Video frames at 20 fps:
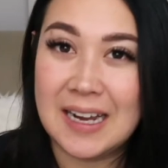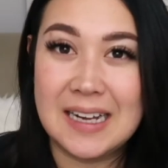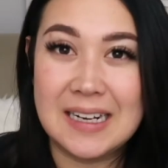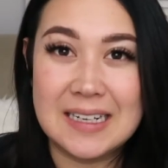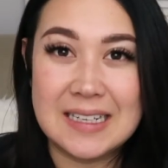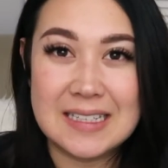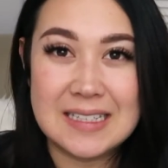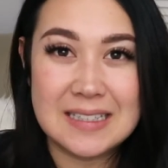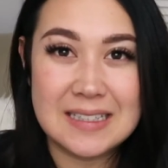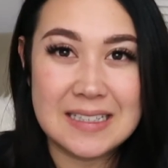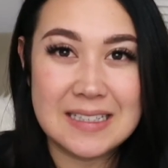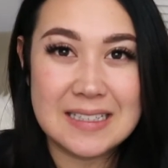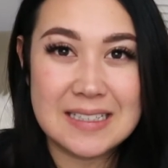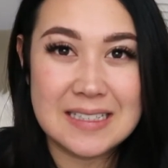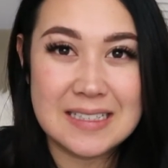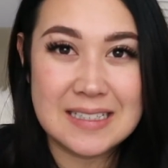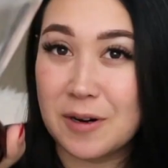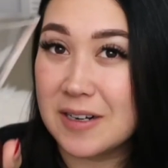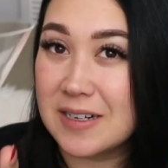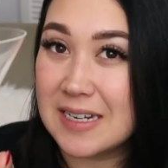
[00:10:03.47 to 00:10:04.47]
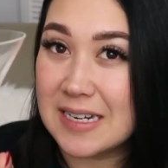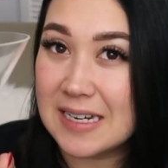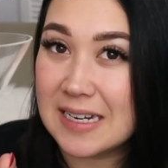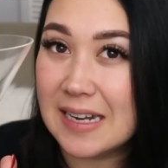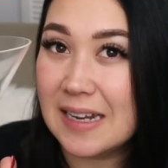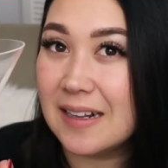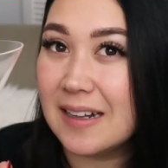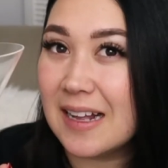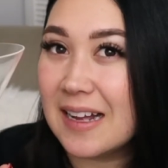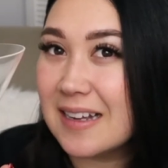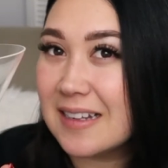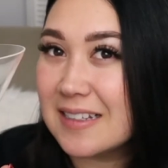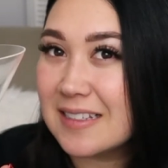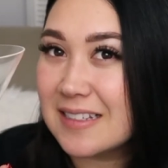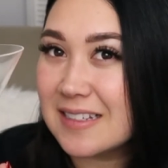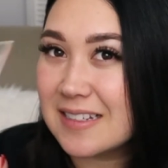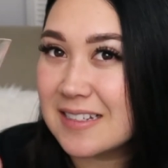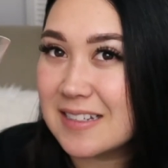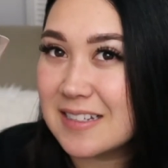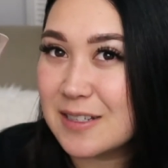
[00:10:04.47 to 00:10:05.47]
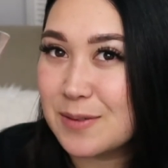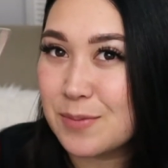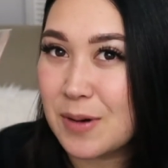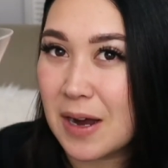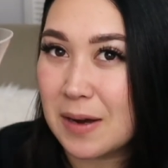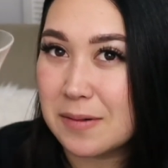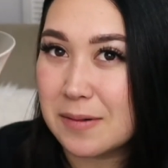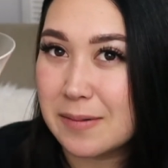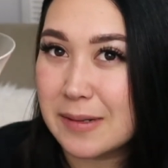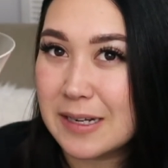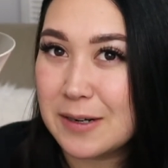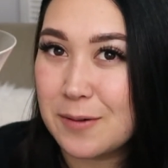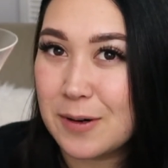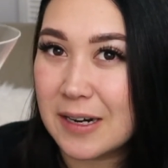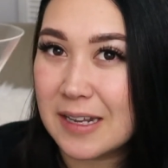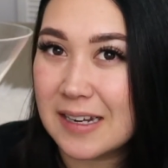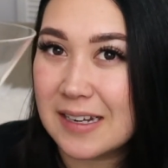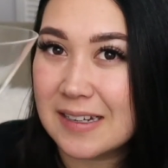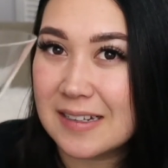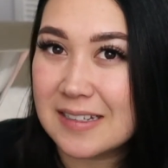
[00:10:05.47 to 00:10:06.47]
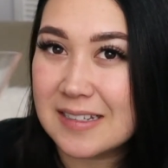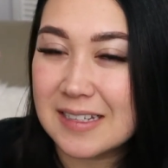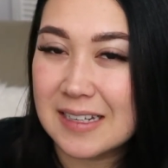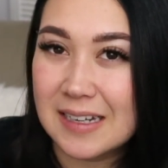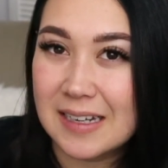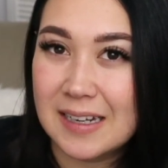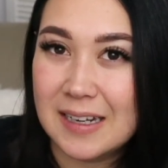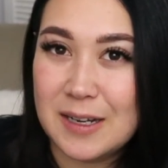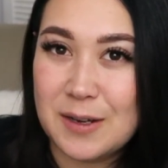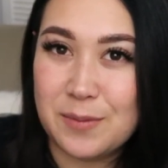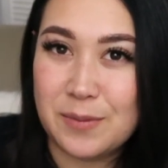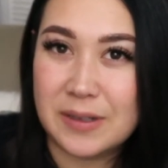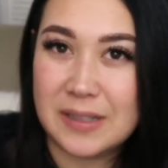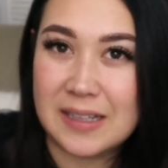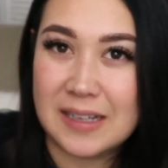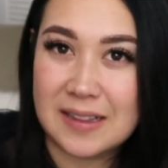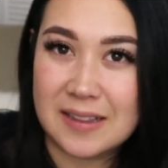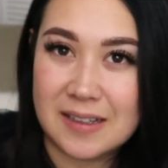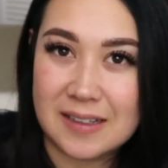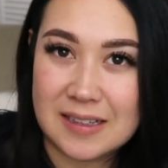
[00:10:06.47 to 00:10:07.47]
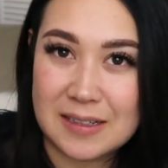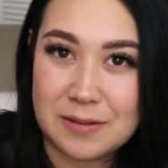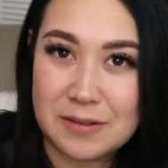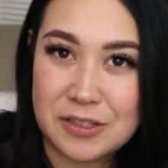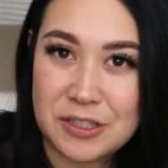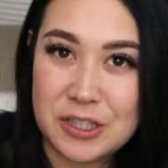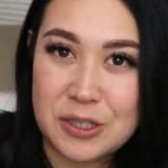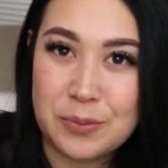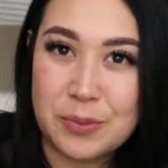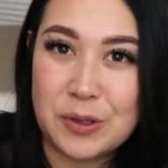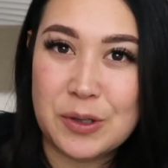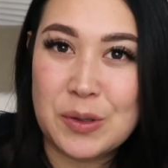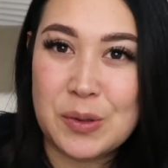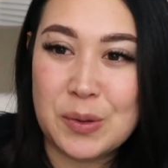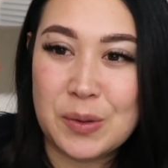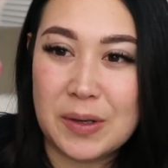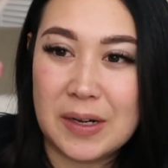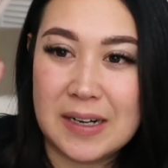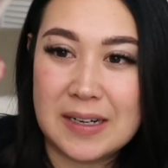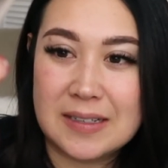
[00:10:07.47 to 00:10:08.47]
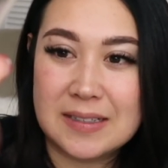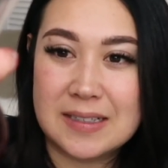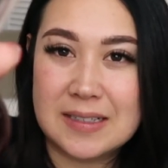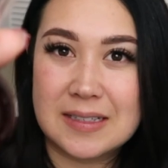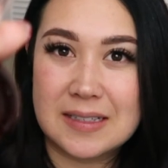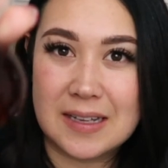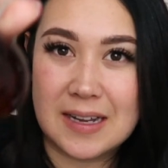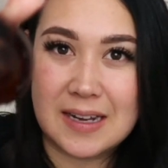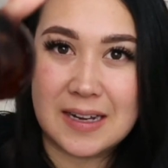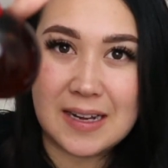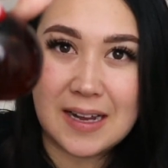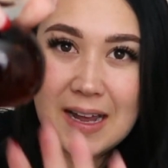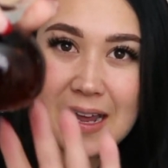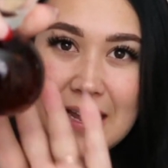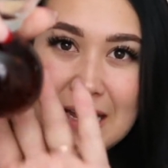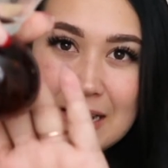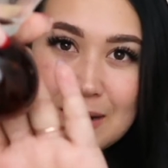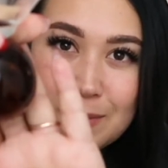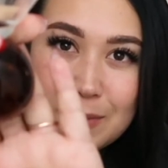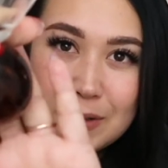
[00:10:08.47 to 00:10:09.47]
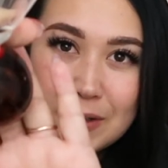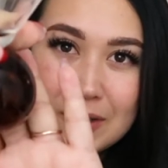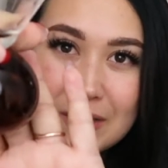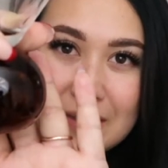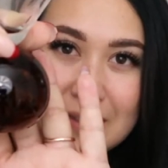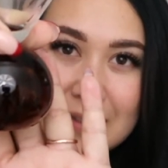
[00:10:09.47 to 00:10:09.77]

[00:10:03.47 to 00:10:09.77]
and it's this martini glass is probably what it is but I thought that was super cool it has this like amber